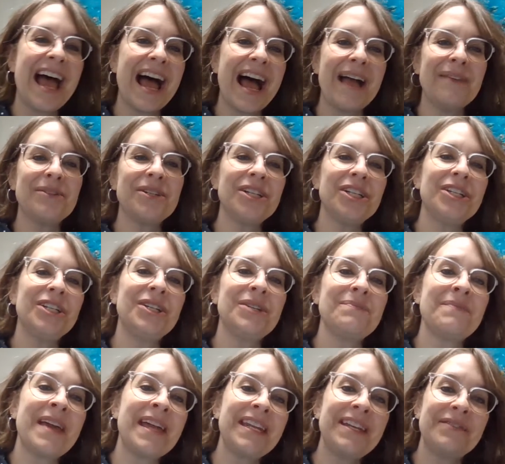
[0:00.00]
I'm
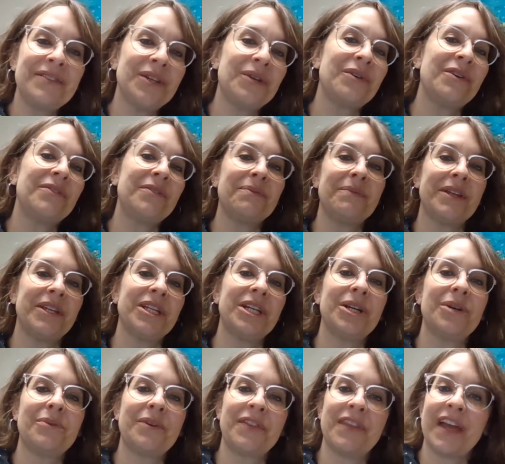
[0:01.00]
sure many of you are
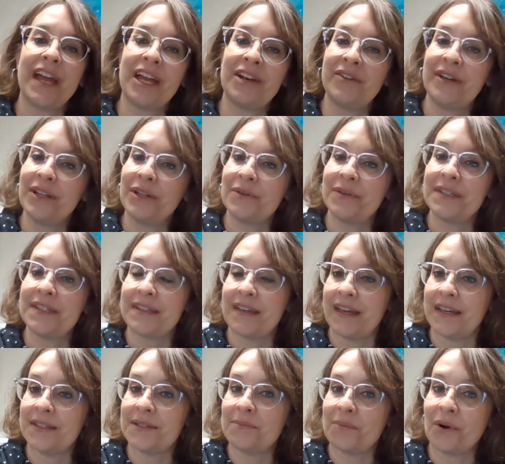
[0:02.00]
familiar with the Henry Louis
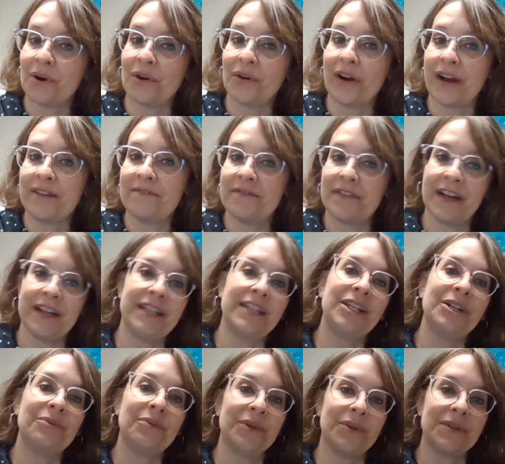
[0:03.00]
Gates program,
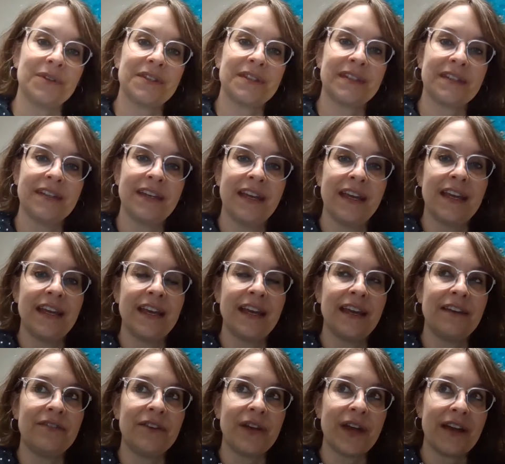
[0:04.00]
Finding Your Roots.
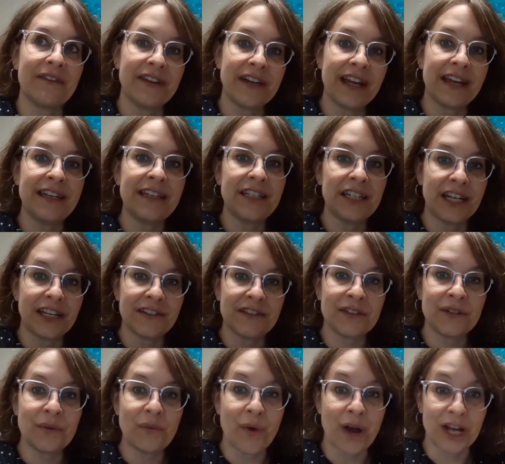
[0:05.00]
If you haven't had a
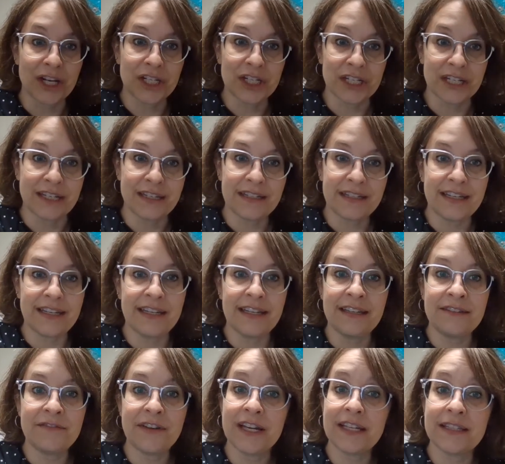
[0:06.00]
chance to watch it,
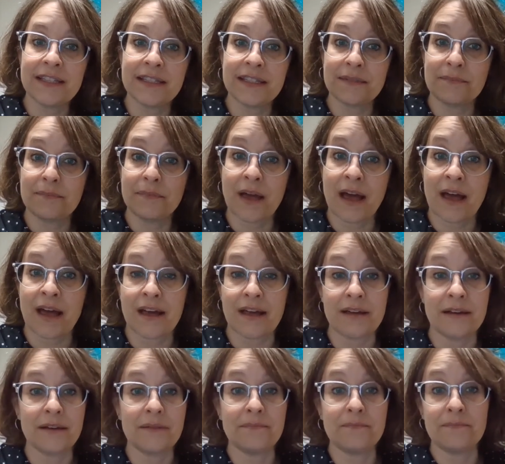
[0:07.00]
he invites
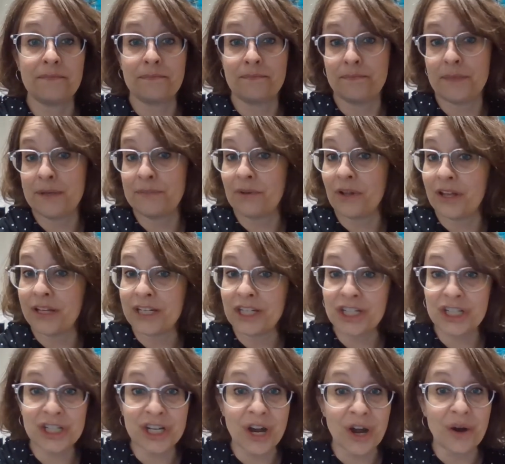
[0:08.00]
people on
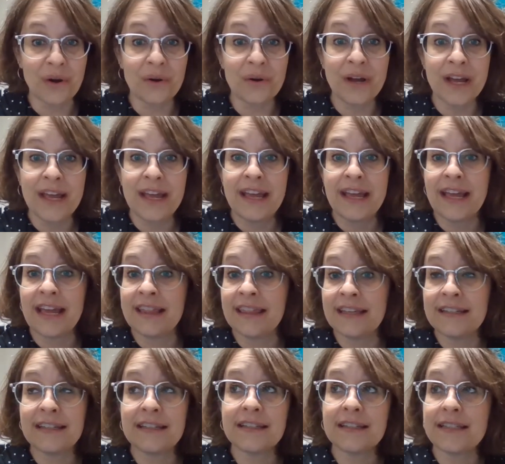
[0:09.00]
his show
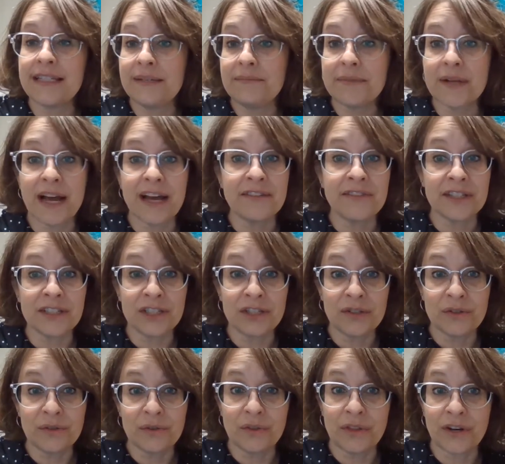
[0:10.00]
and then does a deep dive
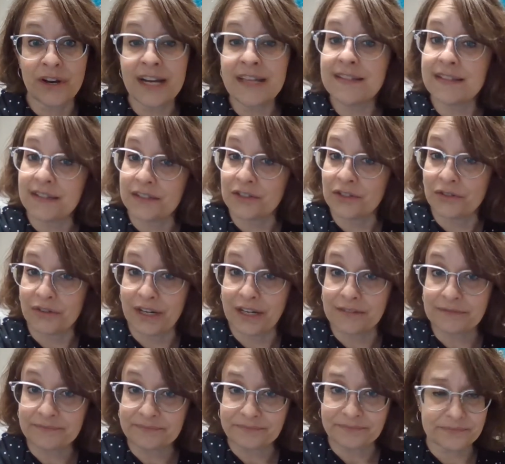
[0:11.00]
into their
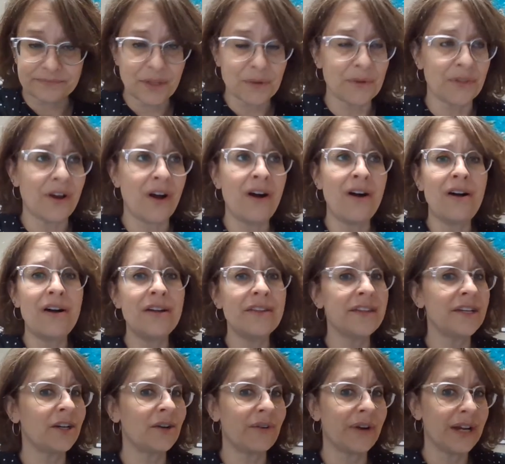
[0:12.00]
ancestry with all
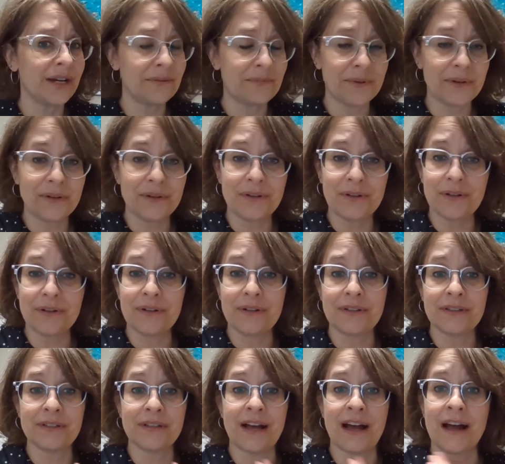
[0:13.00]
the
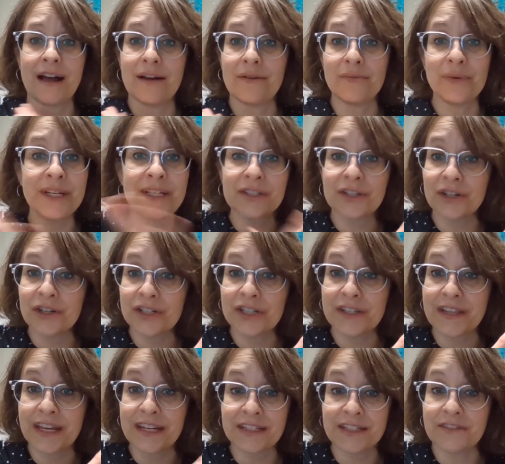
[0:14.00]
incredible
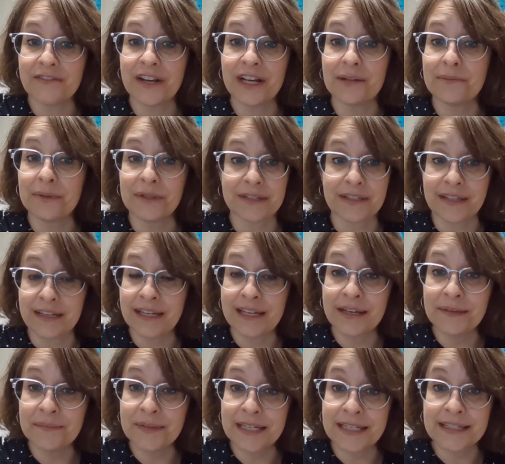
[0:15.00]
research that is available to
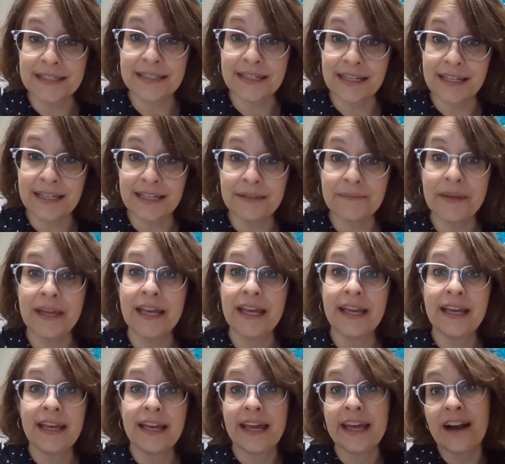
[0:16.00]
him and his team,
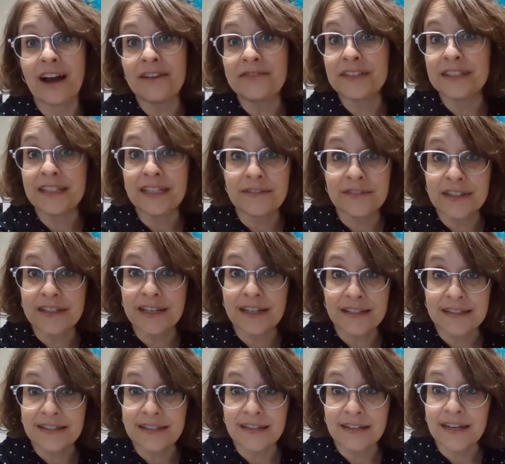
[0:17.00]
and often even
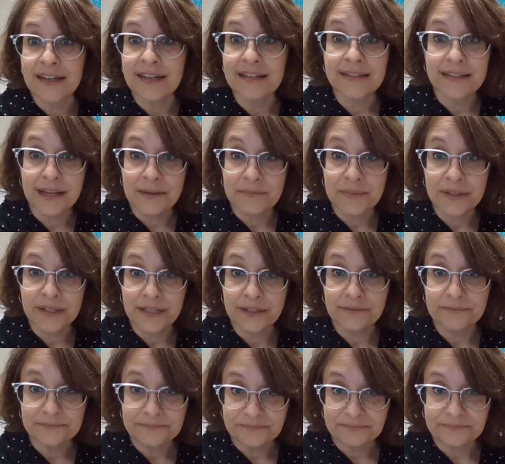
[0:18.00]
does DNA
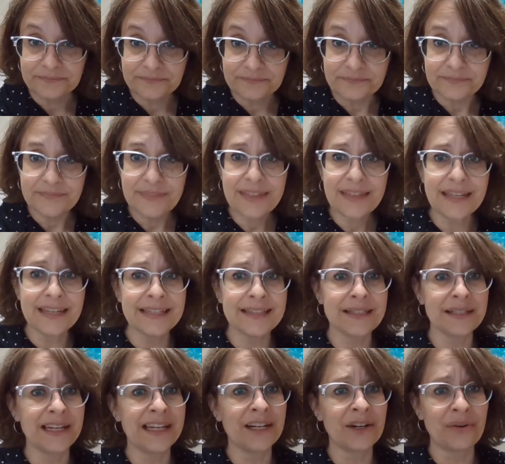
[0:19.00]
sampling.
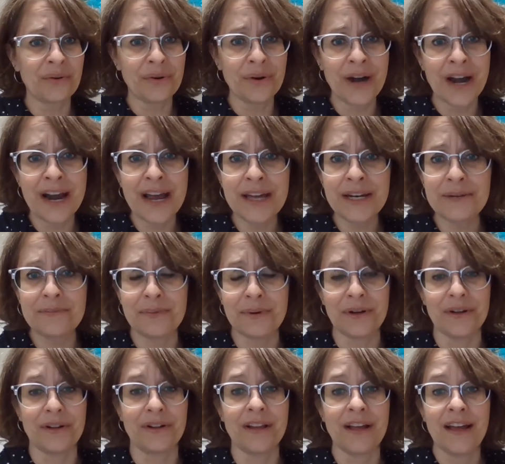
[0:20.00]
It's
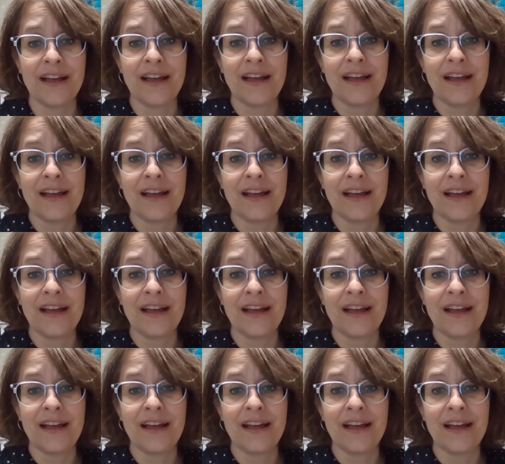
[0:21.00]
incredible